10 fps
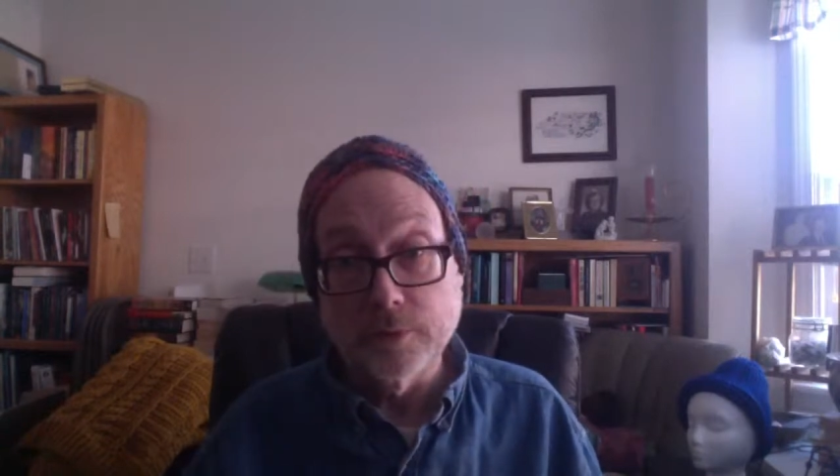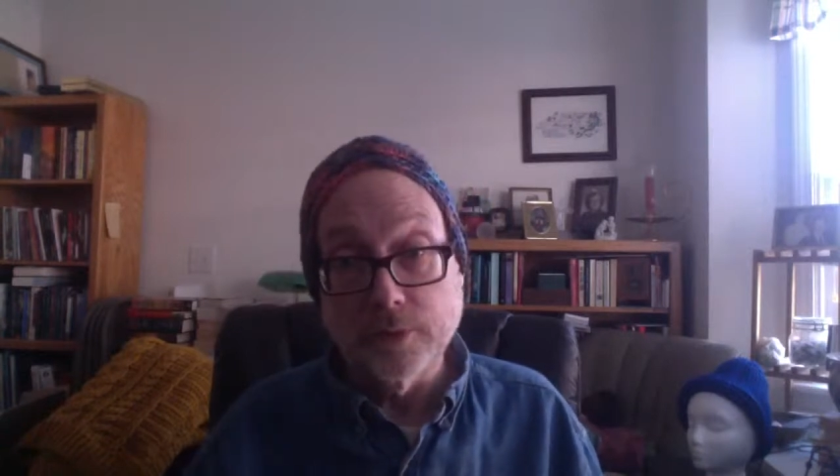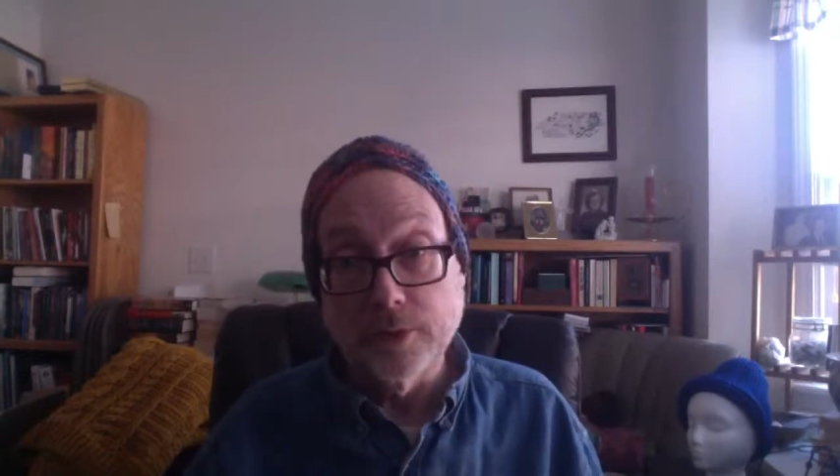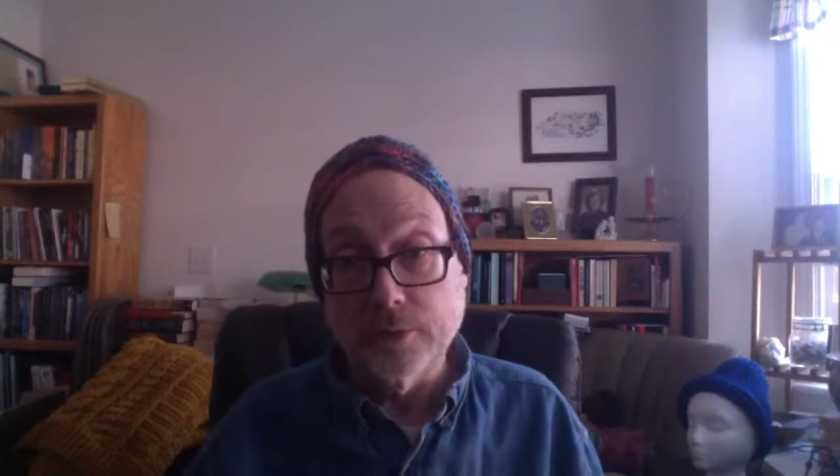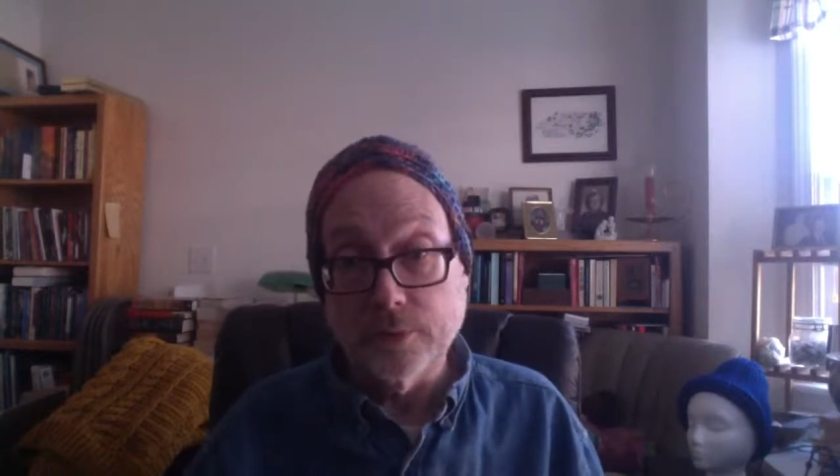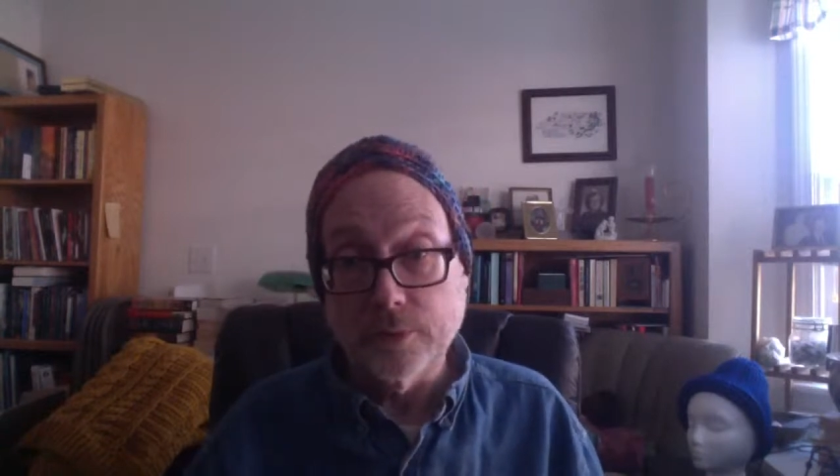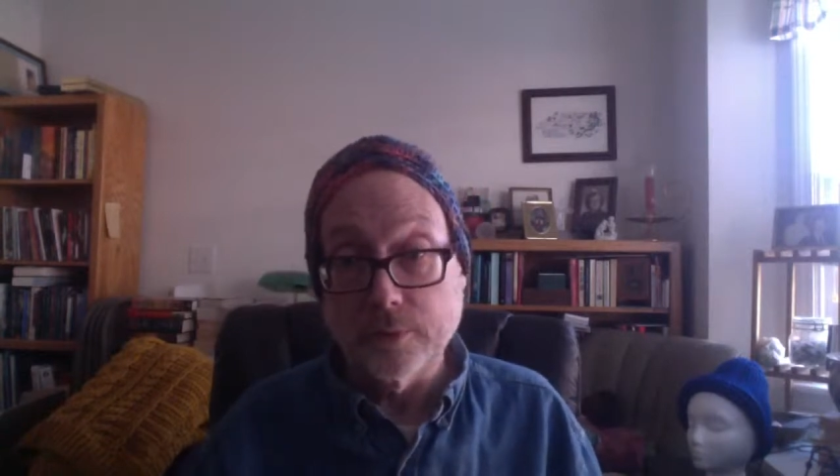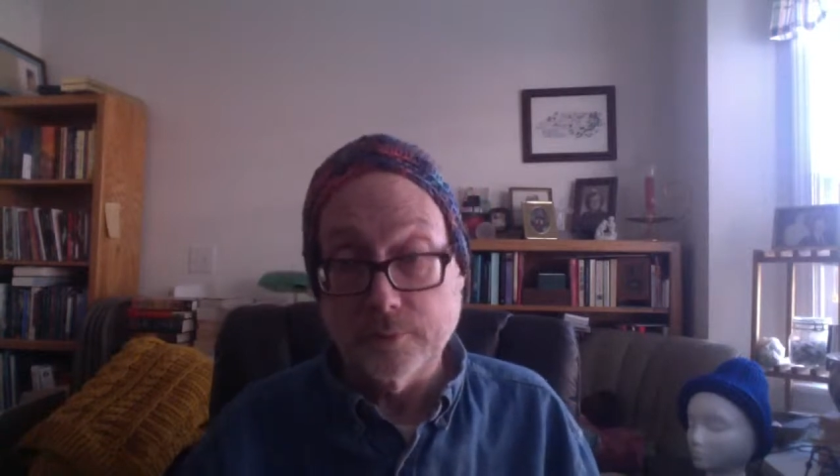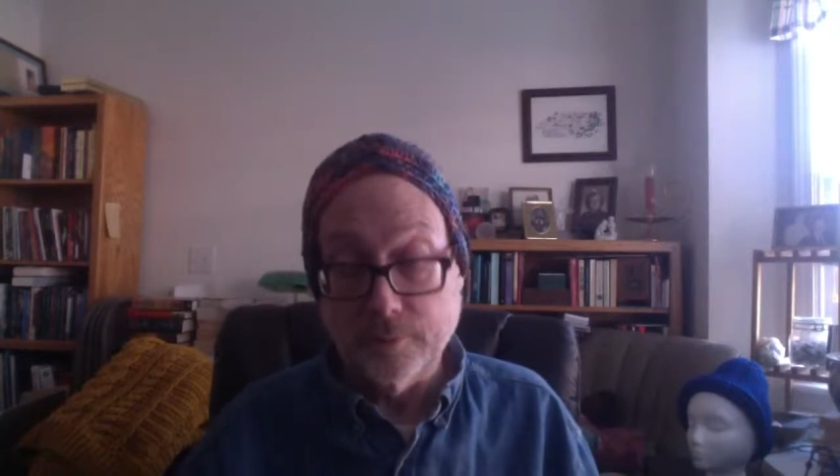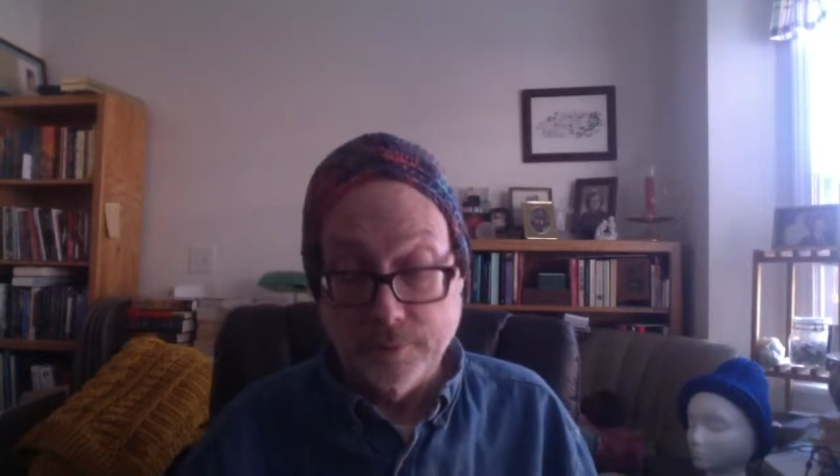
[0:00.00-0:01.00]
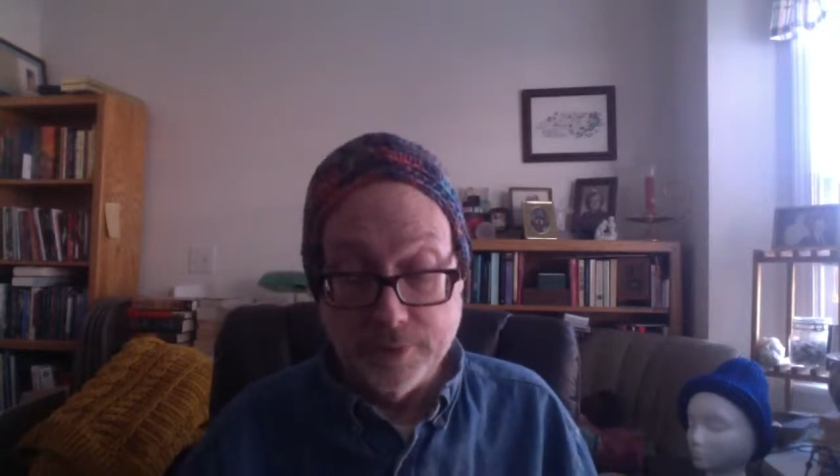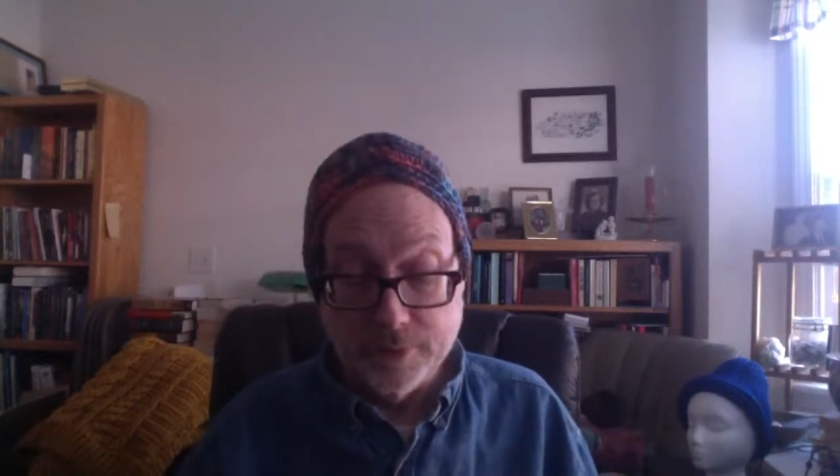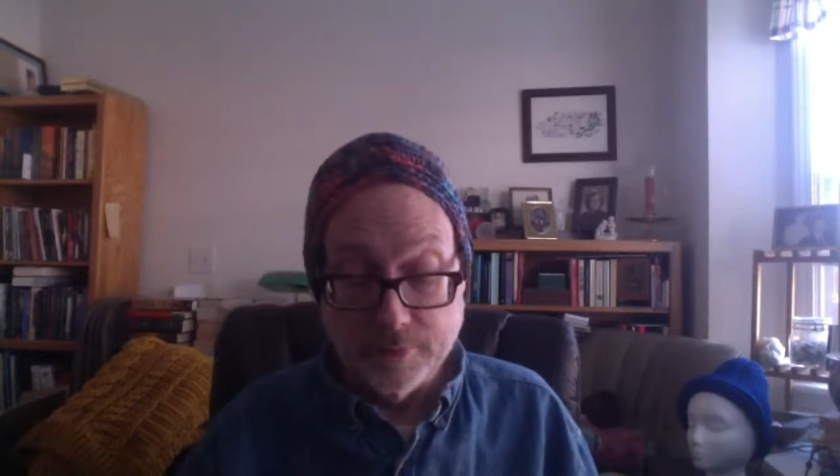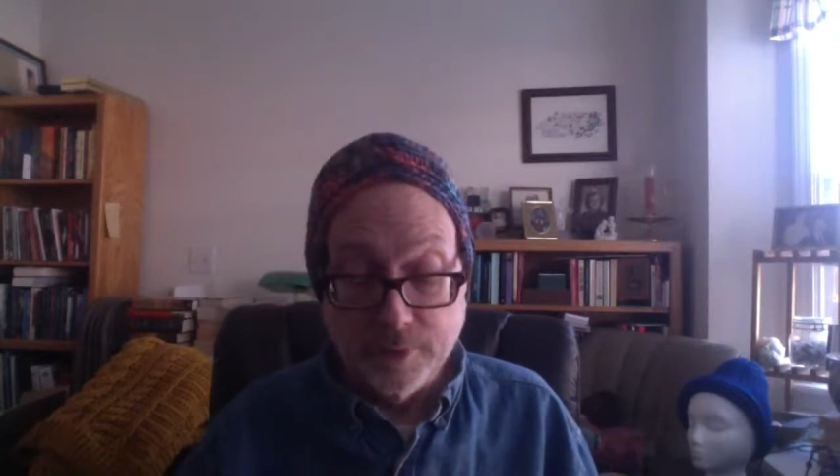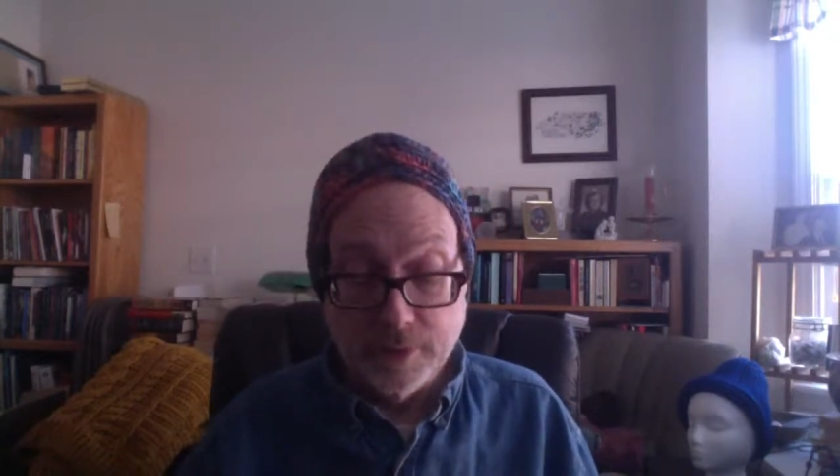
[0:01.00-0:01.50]
in order for me
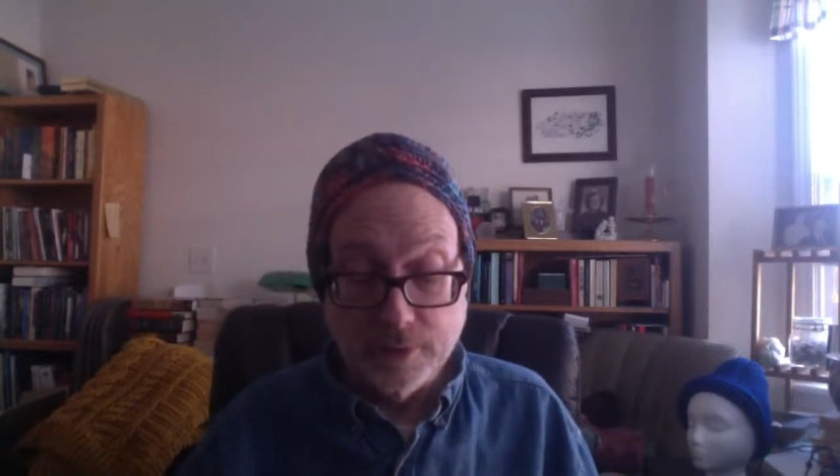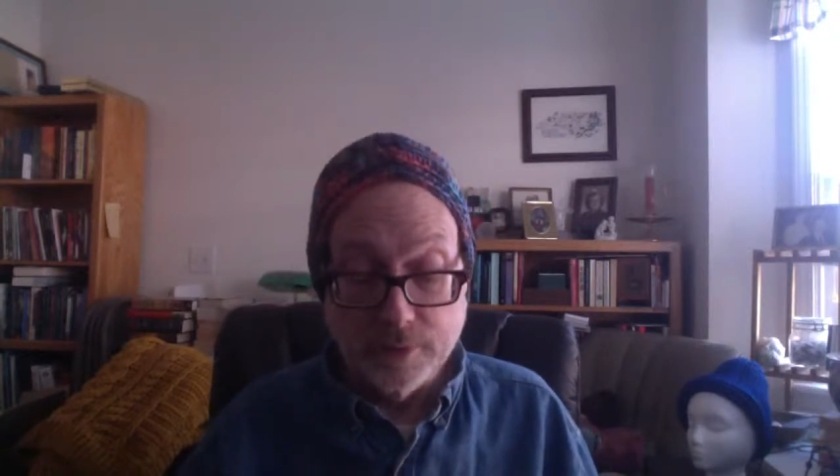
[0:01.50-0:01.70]
to make it